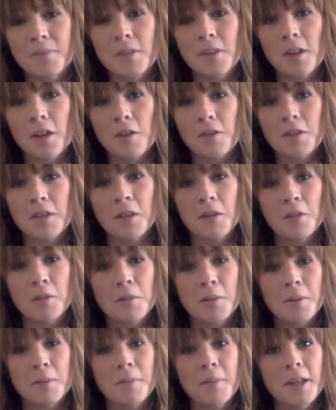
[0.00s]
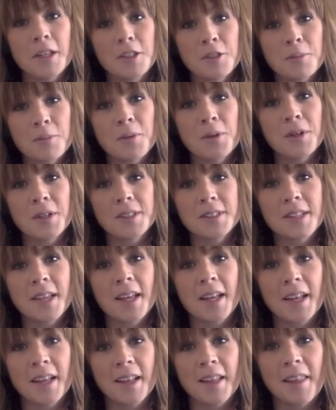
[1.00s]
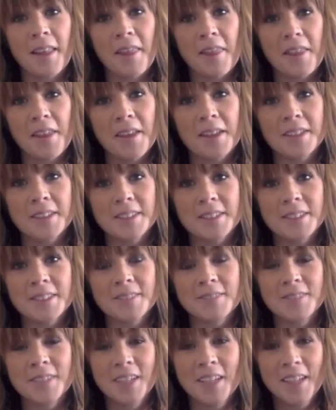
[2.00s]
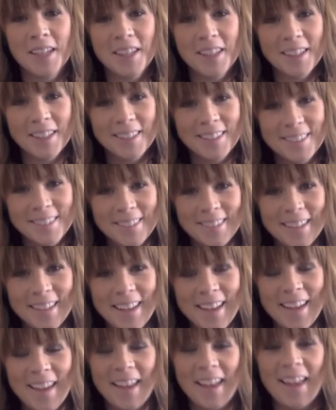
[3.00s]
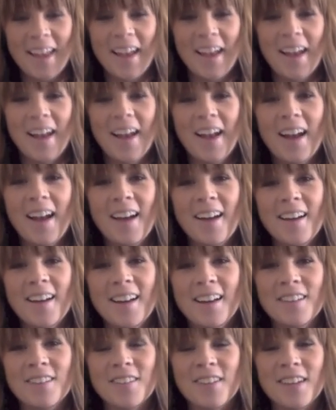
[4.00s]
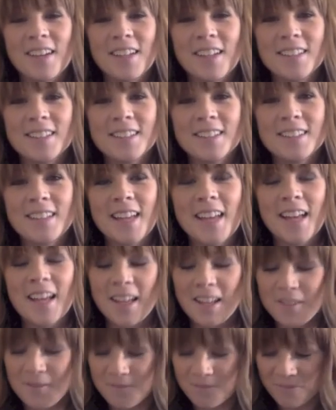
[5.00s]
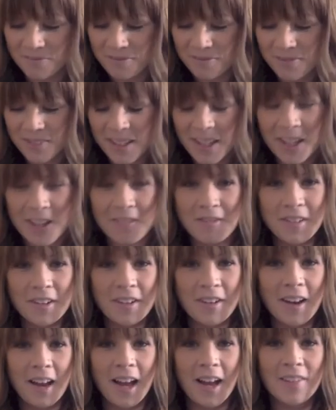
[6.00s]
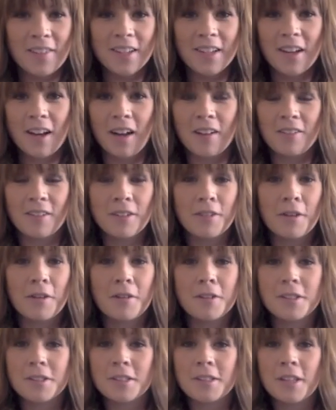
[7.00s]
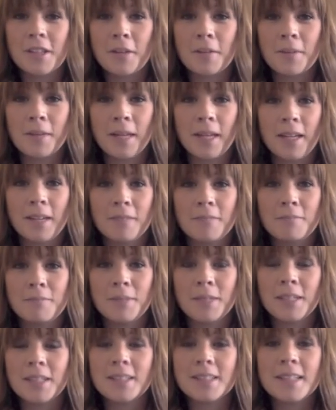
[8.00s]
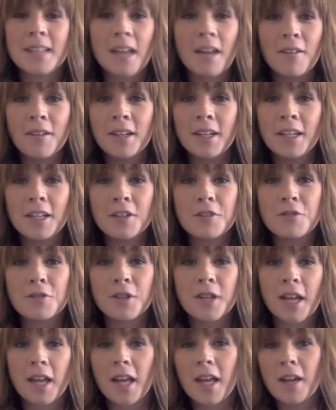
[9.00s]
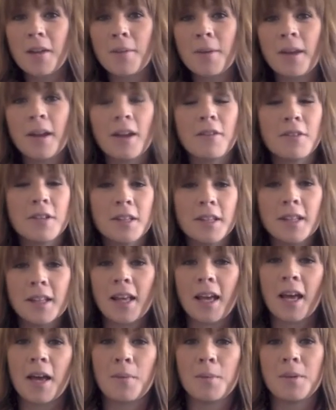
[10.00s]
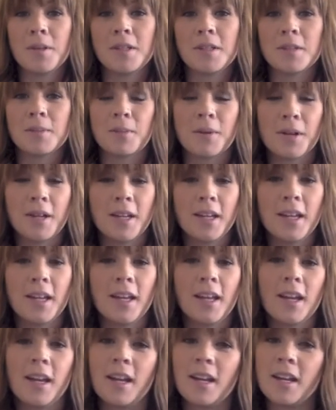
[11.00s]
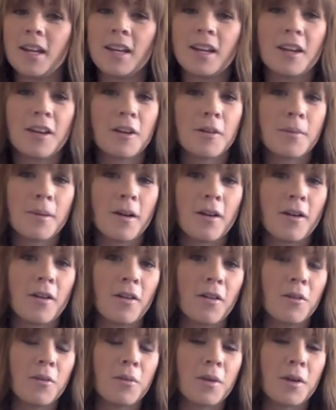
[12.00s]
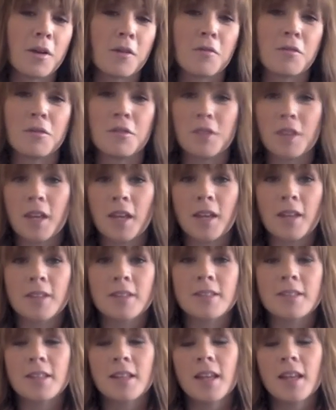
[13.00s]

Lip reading: coffee day will be much more exciting than this. Alrighty, friends. If we were having coffee, what would you tell me? Because now I need to forget about everything that happened this morning, and I need to hear about all the wonderful things